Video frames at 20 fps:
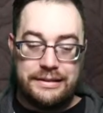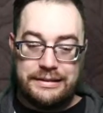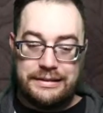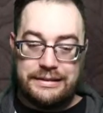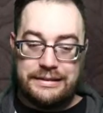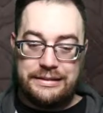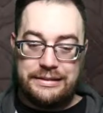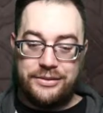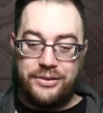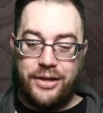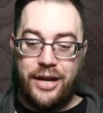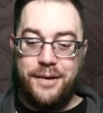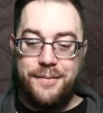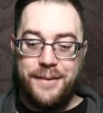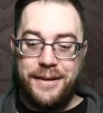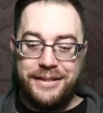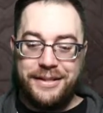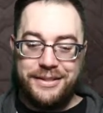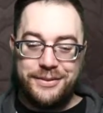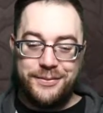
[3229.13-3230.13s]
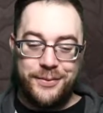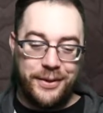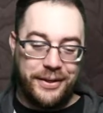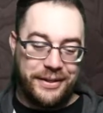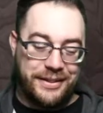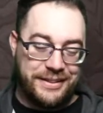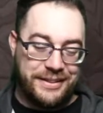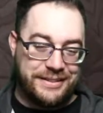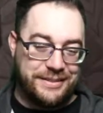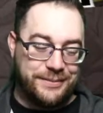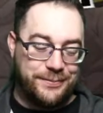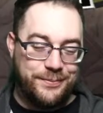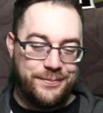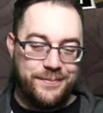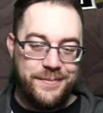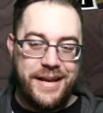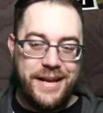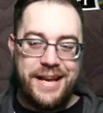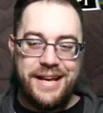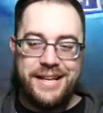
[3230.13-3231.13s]
Try to make this work, because,
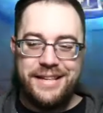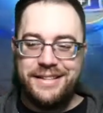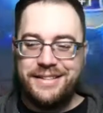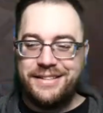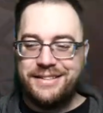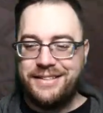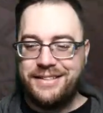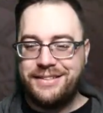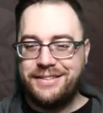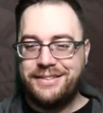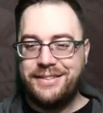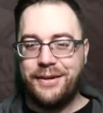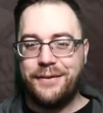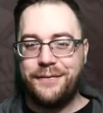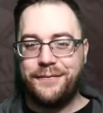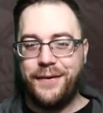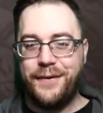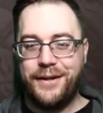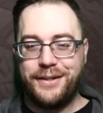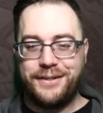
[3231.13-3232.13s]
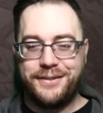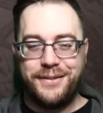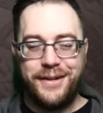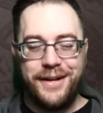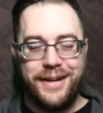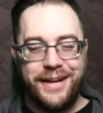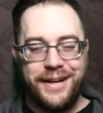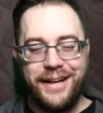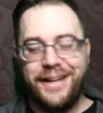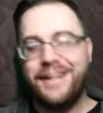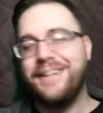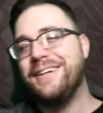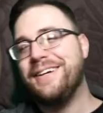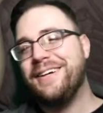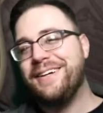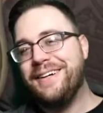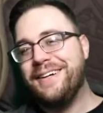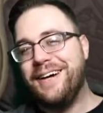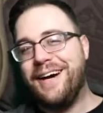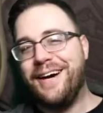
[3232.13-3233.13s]
man, this is so frustrating.
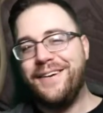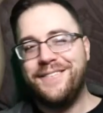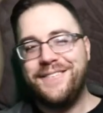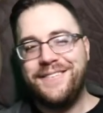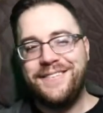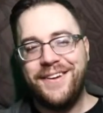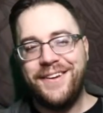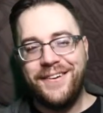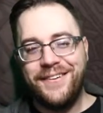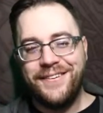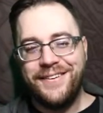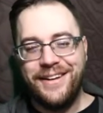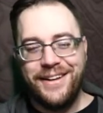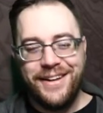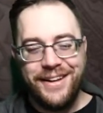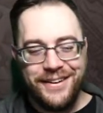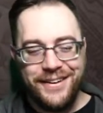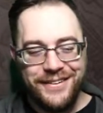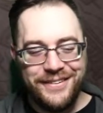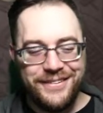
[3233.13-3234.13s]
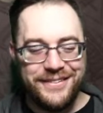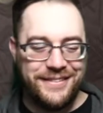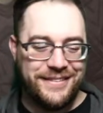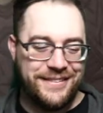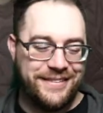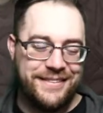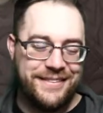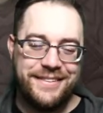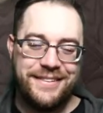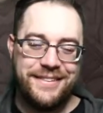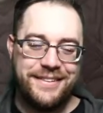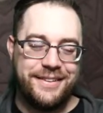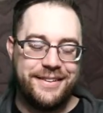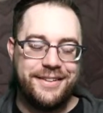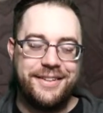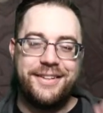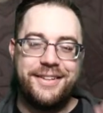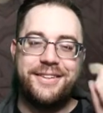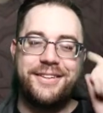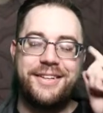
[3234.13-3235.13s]
I'm so close.
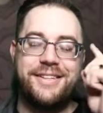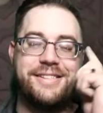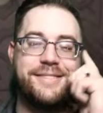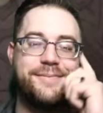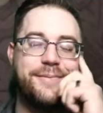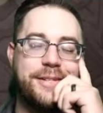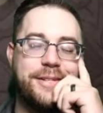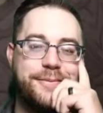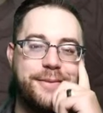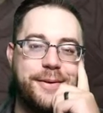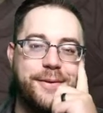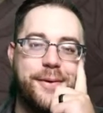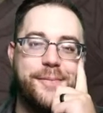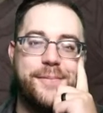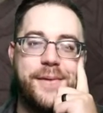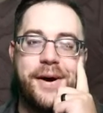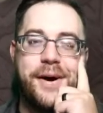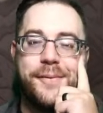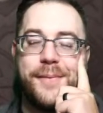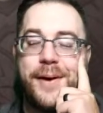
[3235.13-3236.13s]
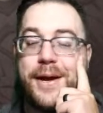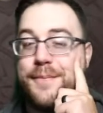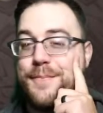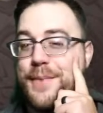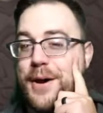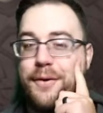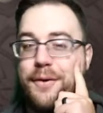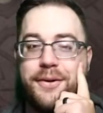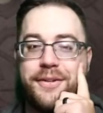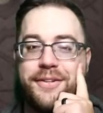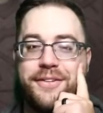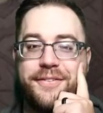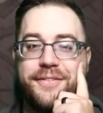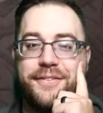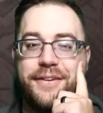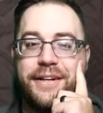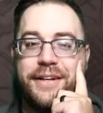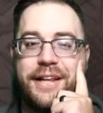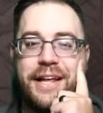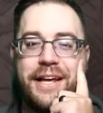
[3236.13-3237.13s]
This must be what all my opponents
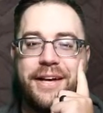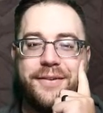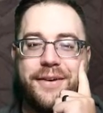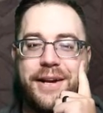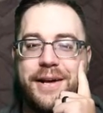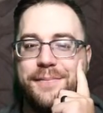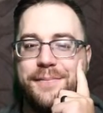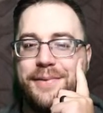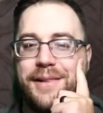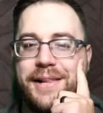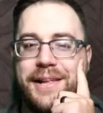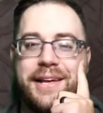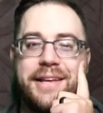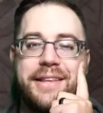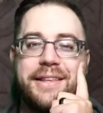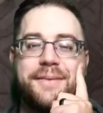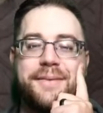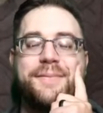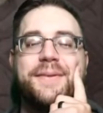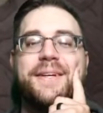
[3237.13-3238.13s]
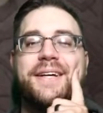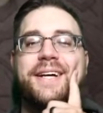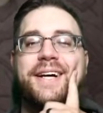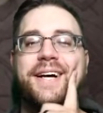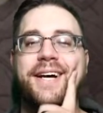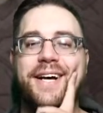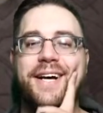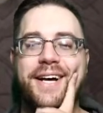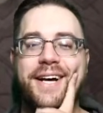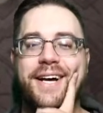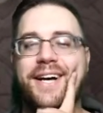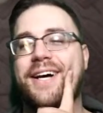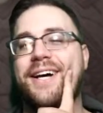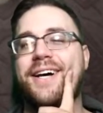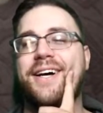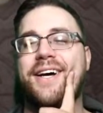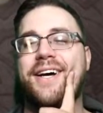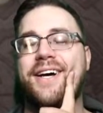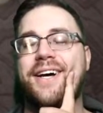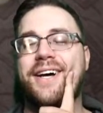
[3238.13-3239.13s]
feel like when I'm playing them. Ha ha
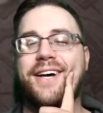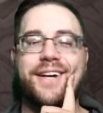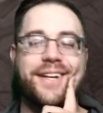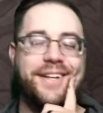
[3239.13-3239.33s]
ha.